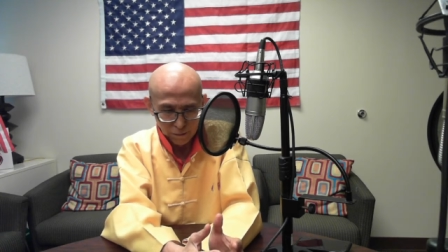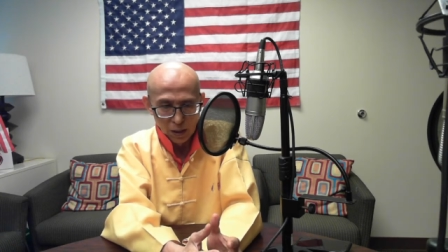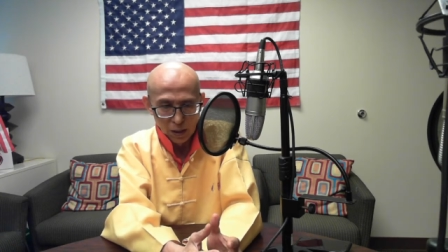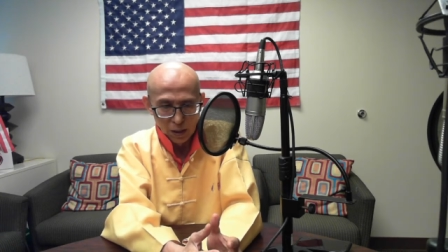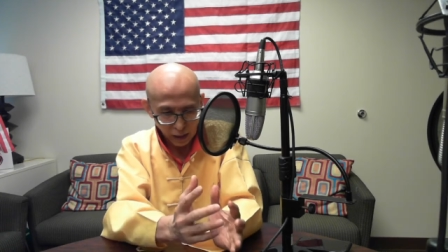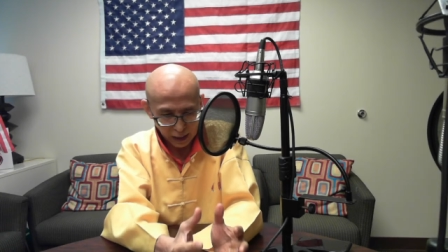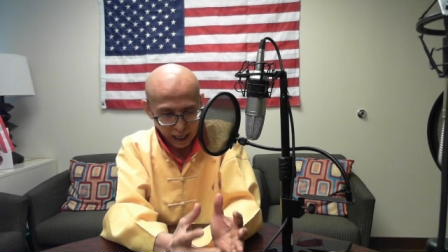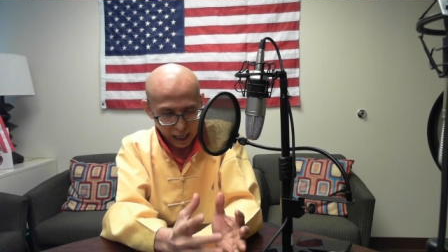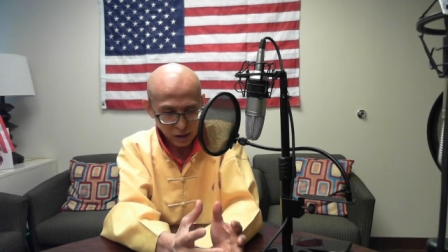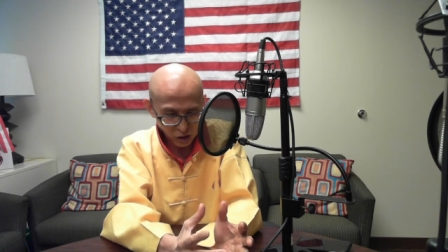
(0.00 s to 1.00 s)
that
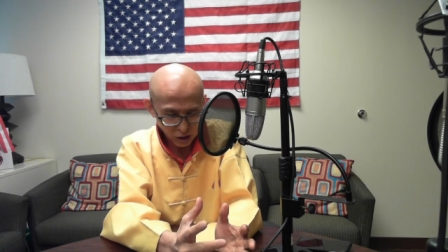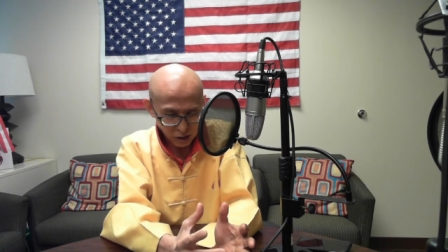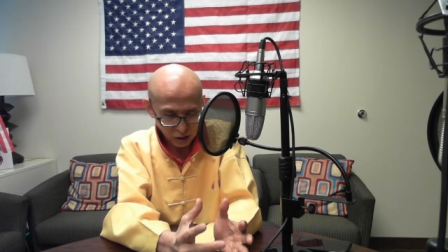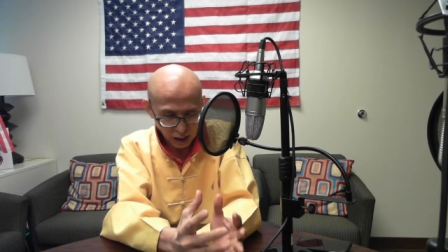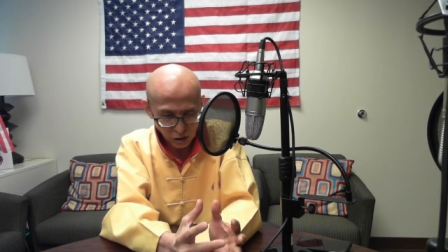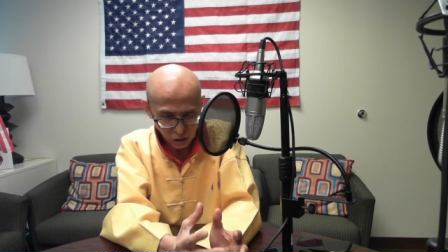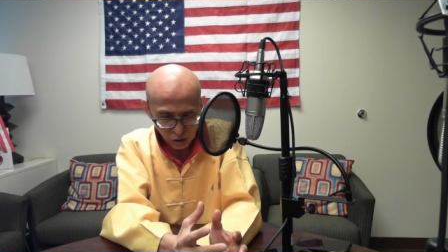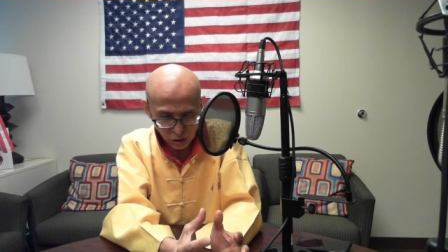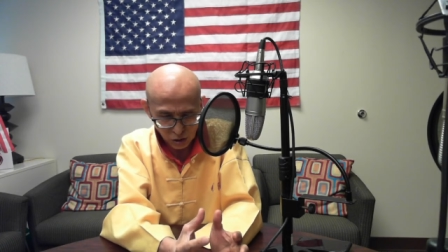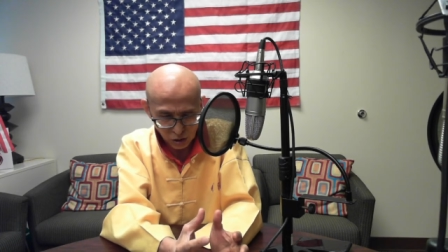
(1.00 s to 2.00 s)

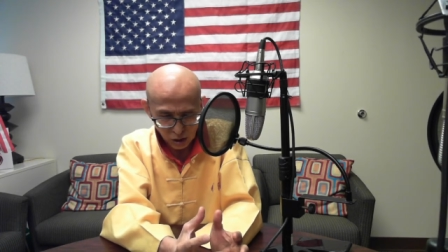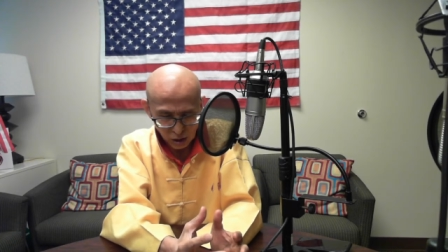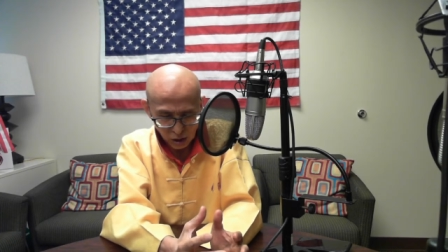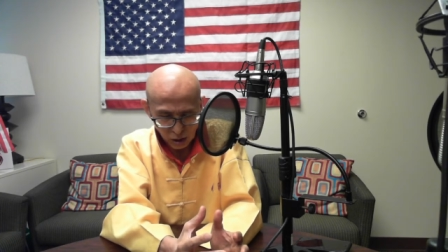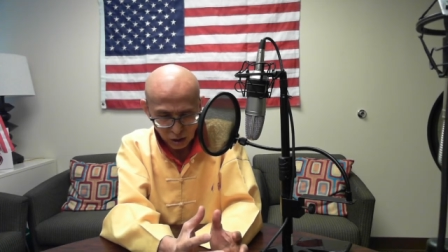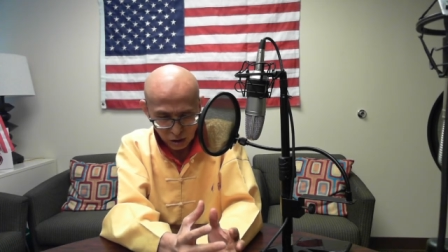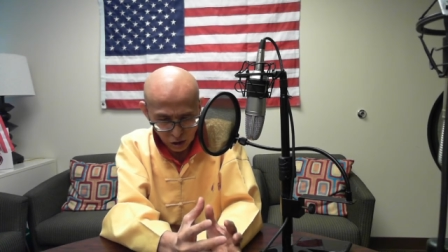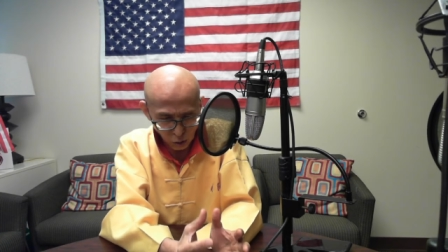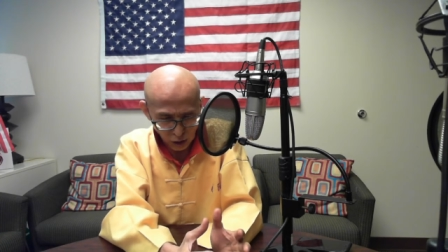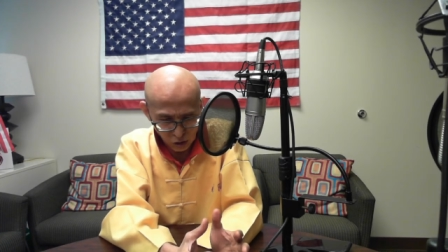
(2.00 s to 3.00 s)
cancerous
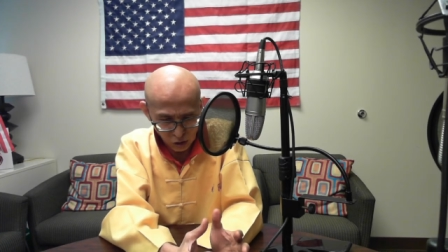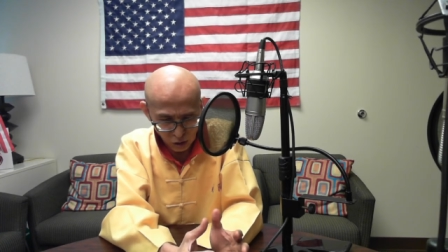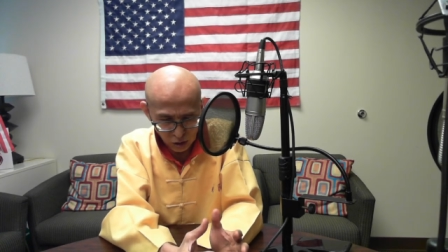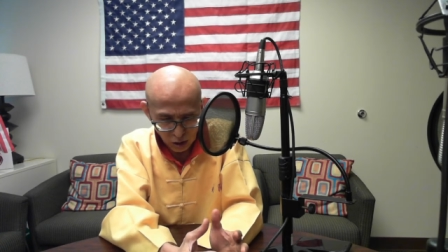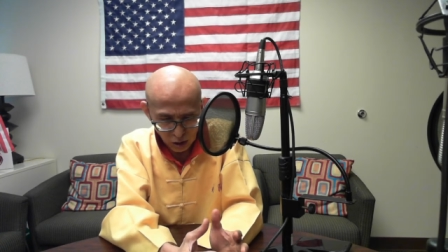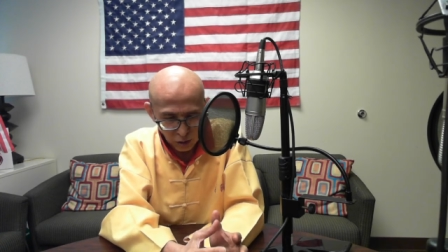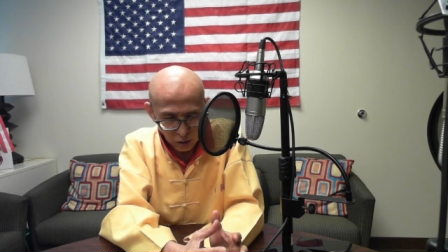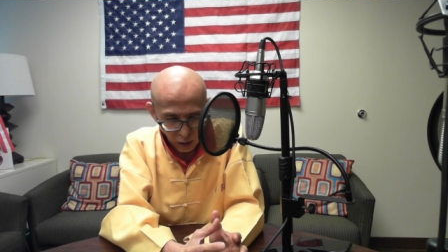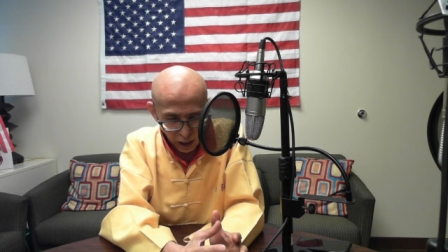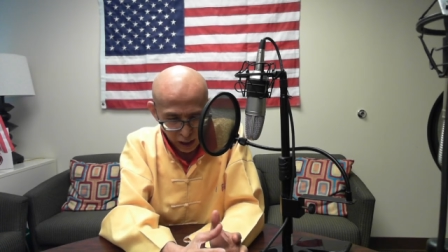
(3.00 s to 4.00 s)
situation.
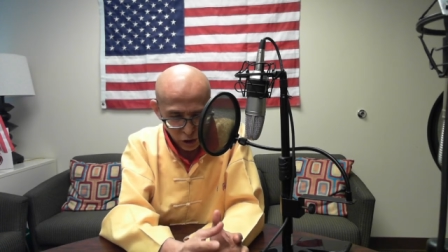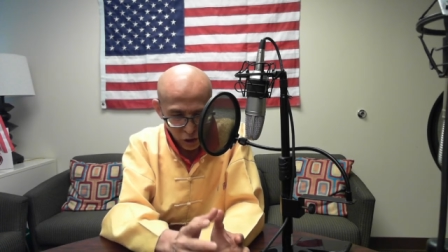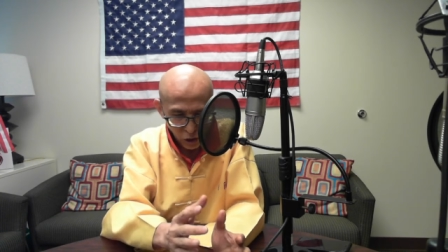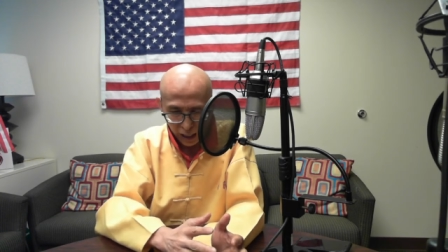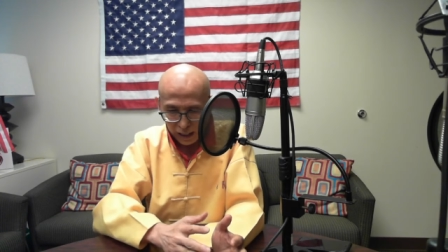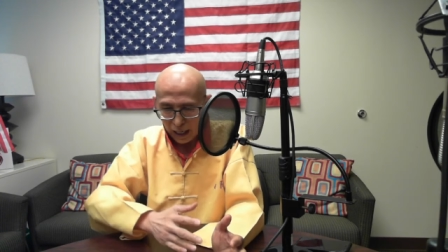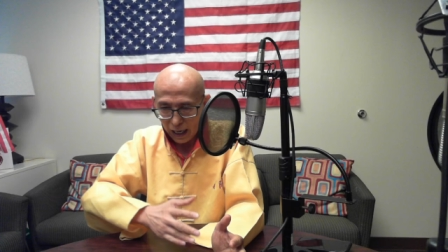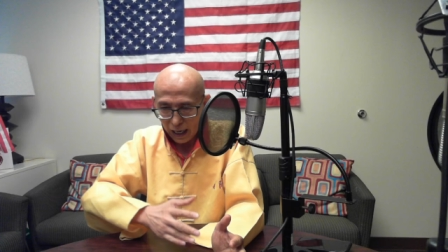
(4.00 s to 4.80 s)
Otherwise, you get into